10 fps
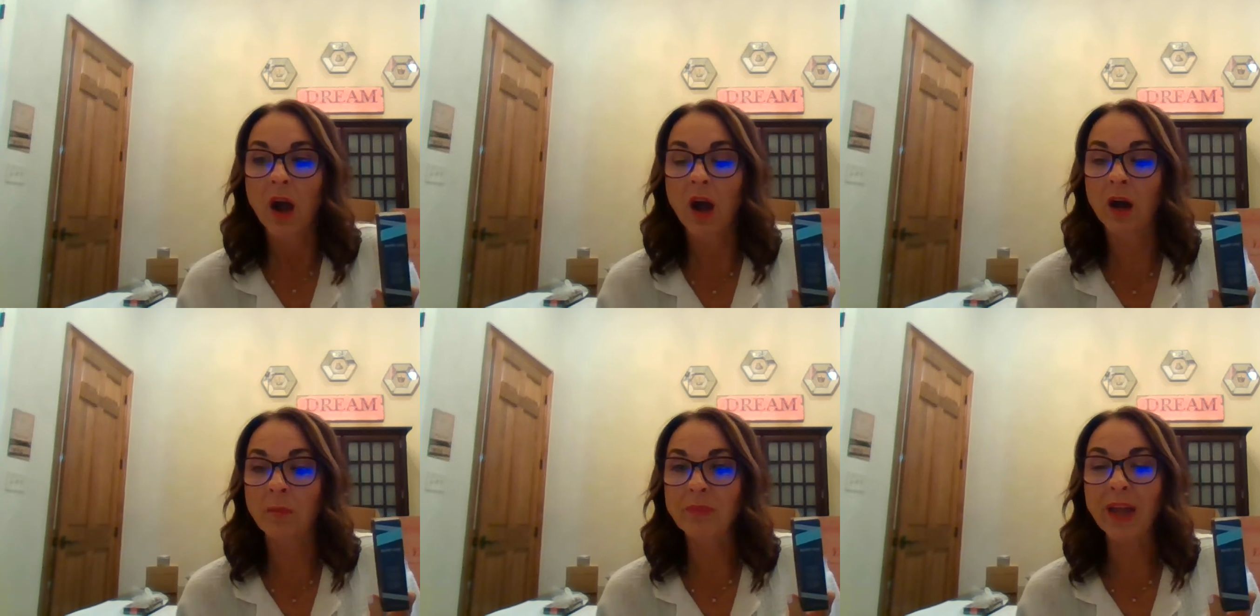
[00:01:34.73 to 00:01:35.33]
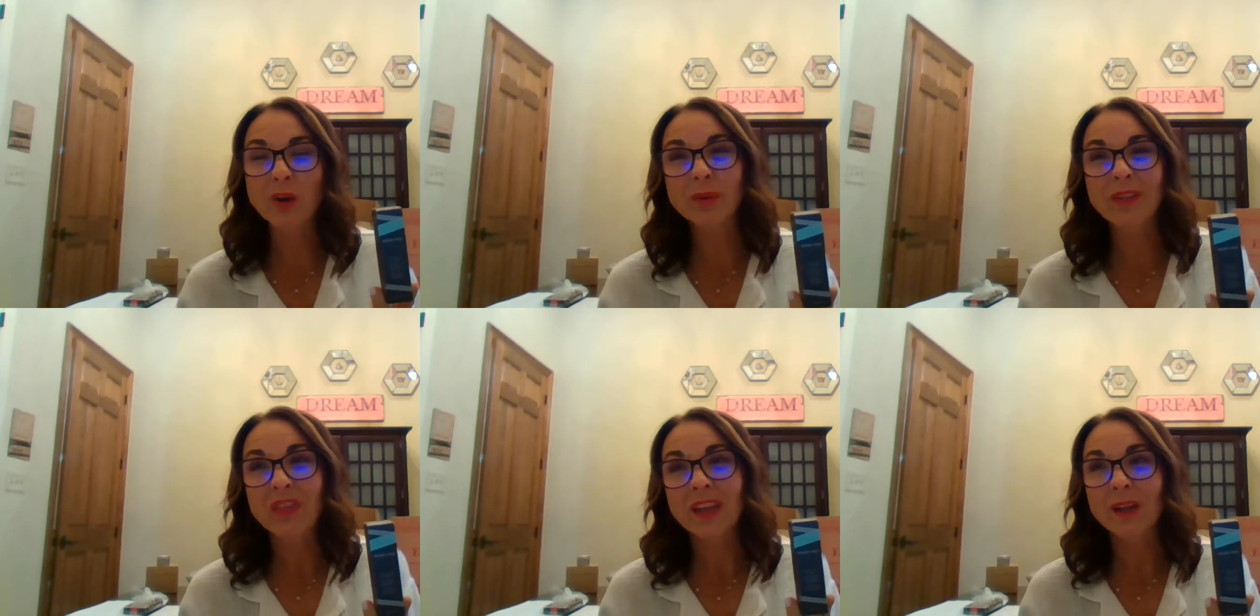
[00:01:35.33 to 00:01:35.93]
I don't really
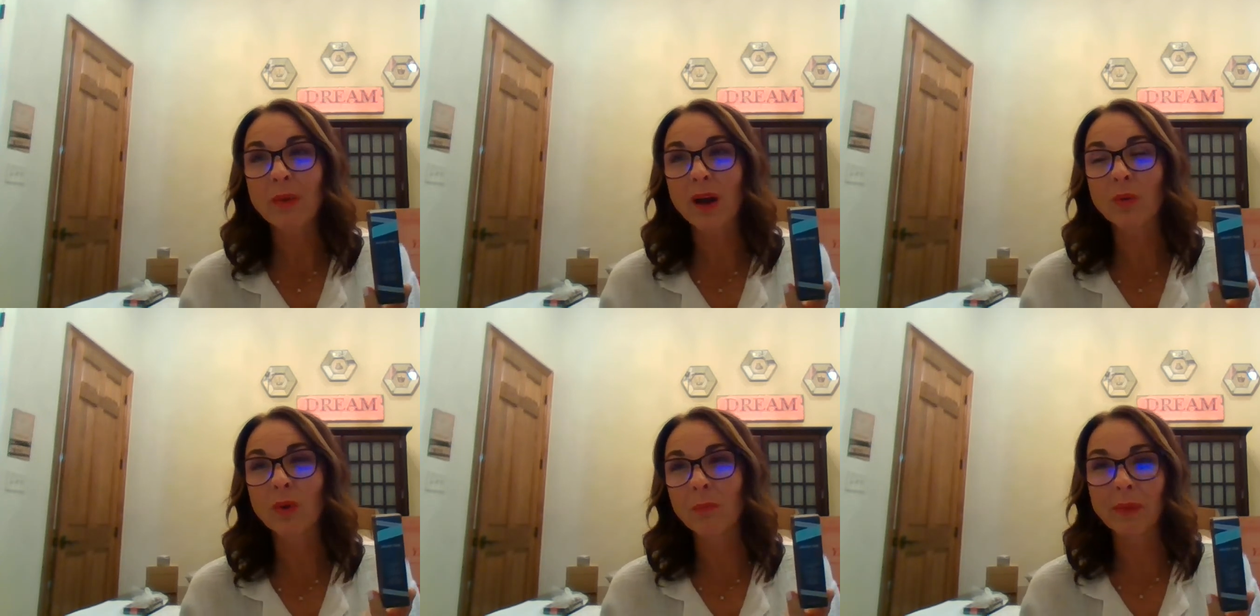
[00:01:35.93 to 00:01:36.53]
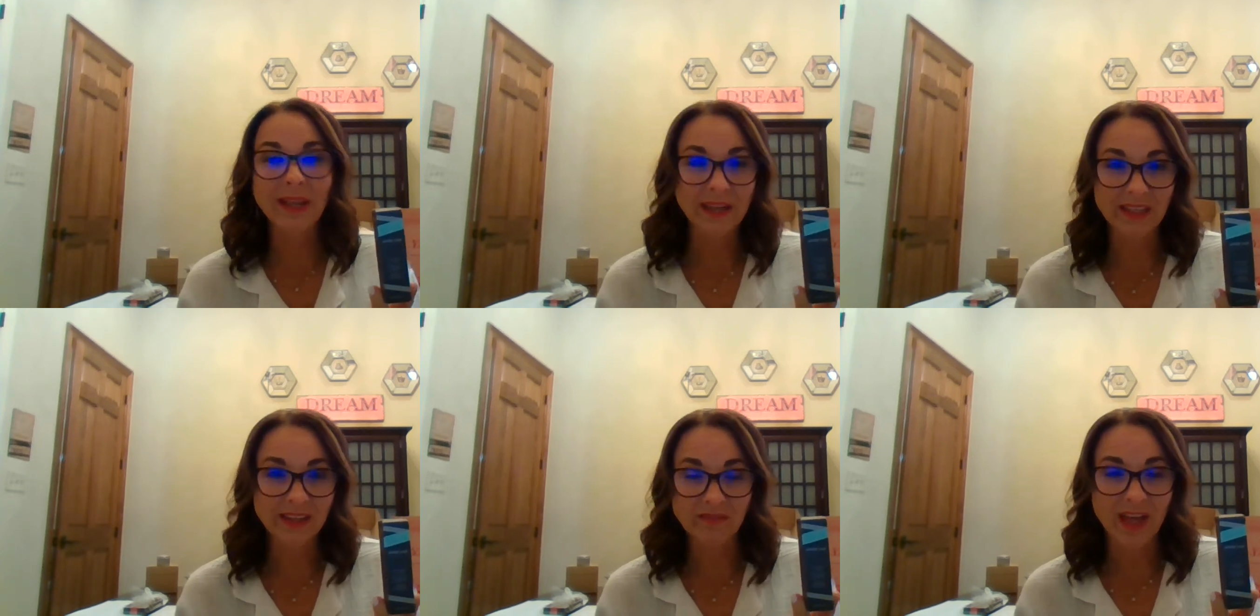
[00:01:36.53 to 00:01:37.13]
think about what men I
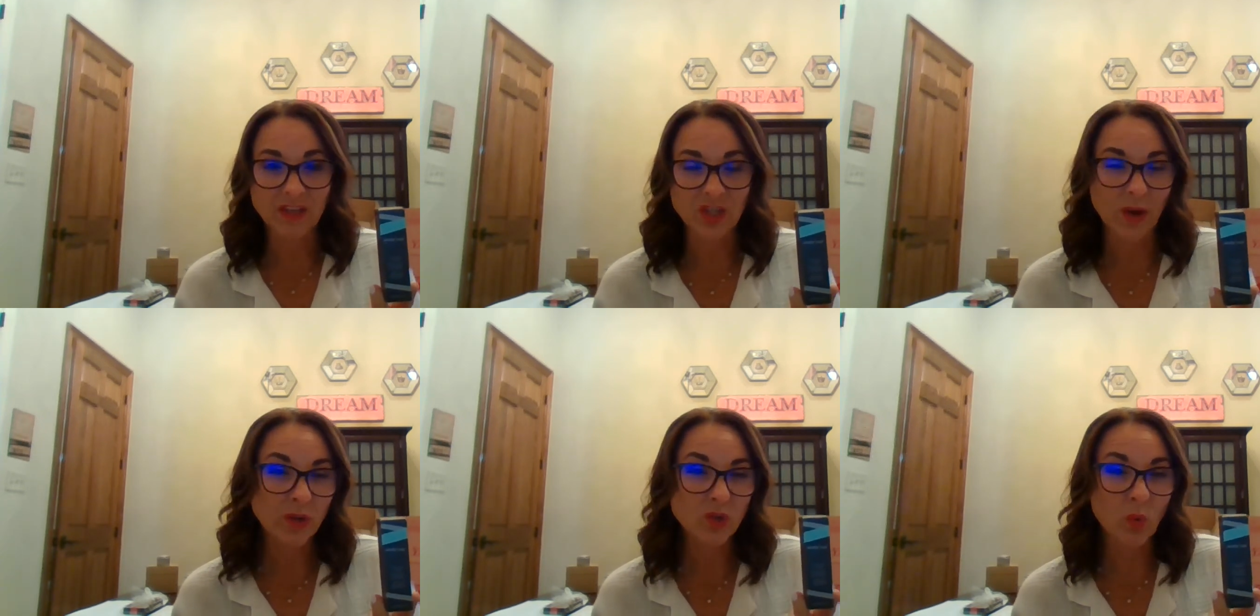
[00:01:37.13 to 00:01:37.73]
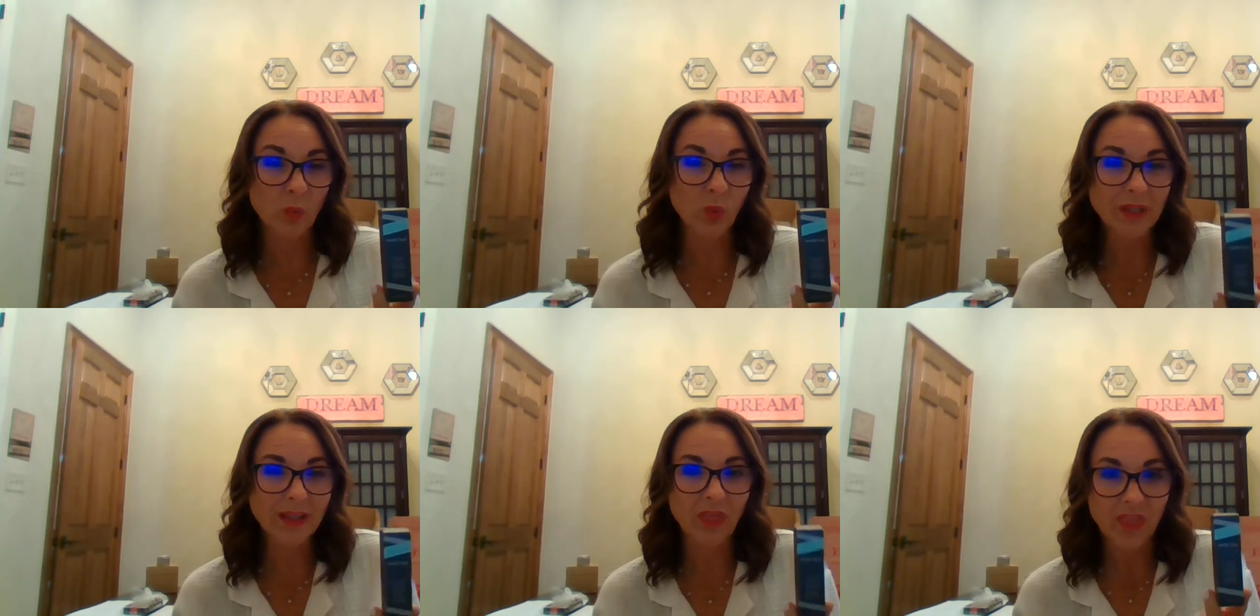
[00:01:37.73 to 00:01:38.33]
can give that to. I just don't
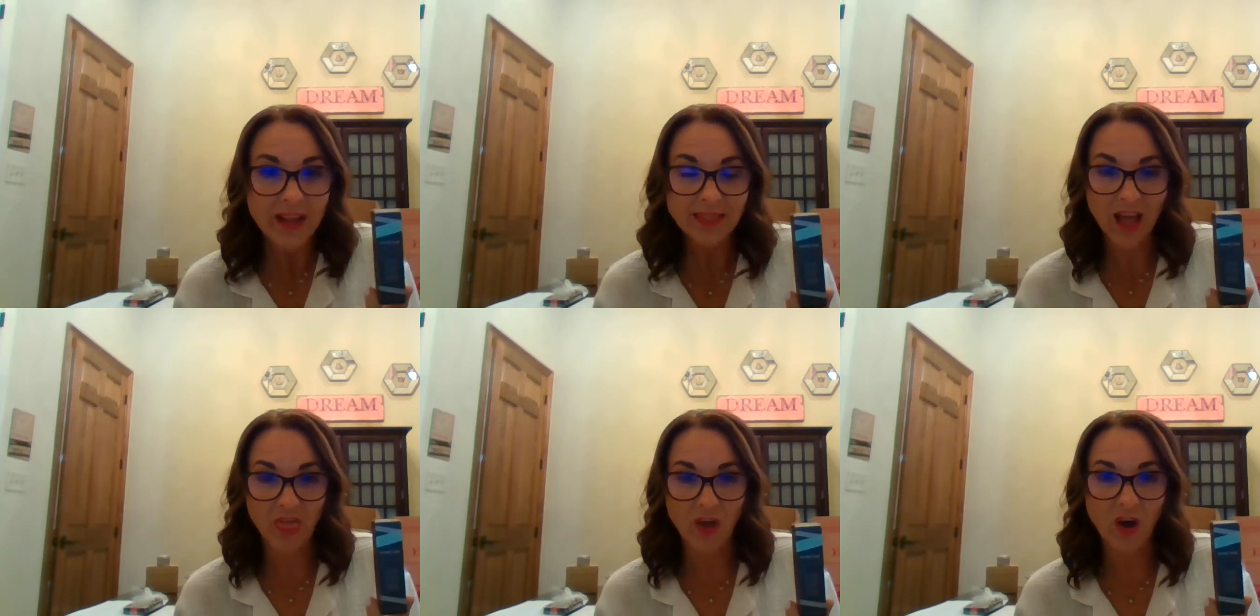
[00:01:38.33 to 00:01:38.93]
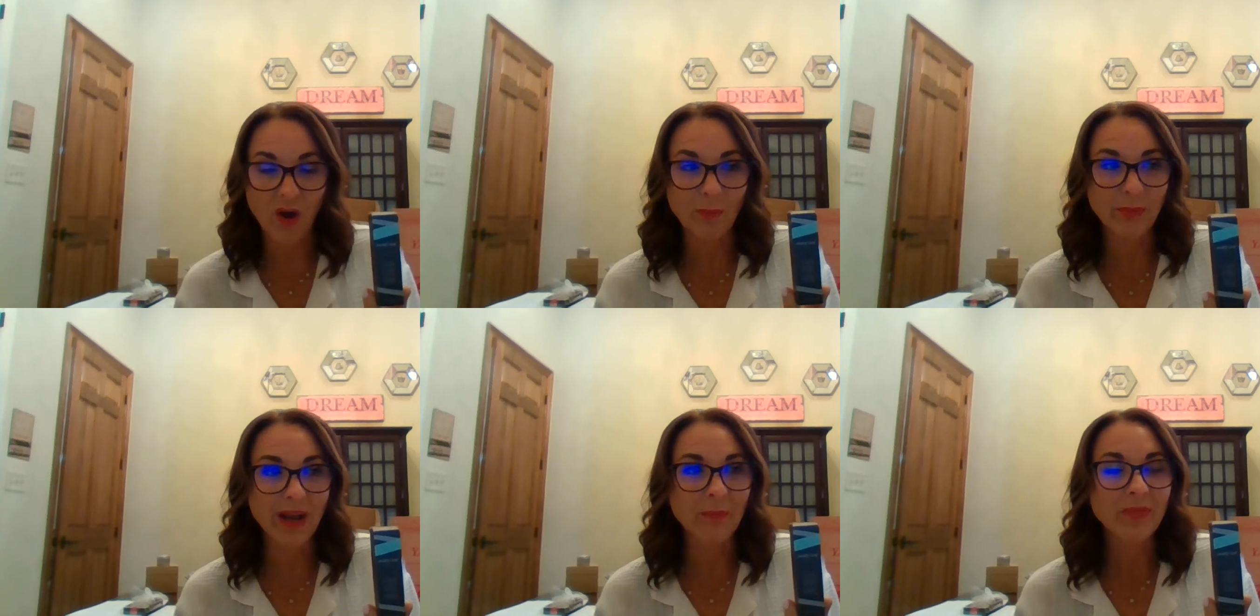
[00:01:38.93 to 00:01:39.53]
really think that thought.
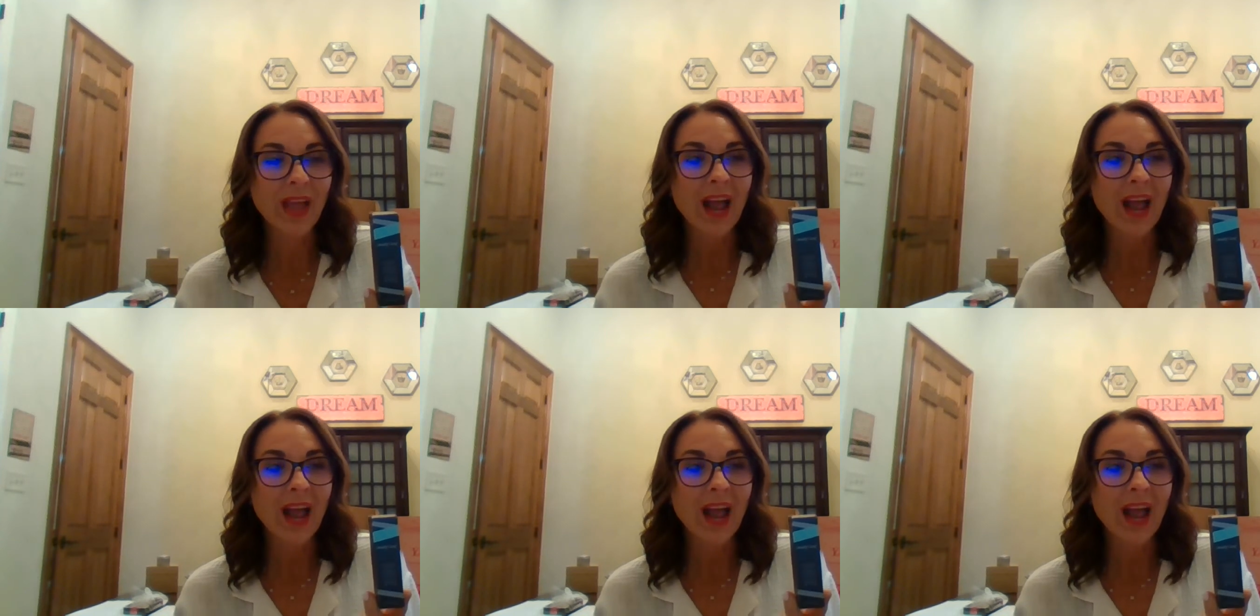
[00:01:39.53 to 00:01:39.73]
But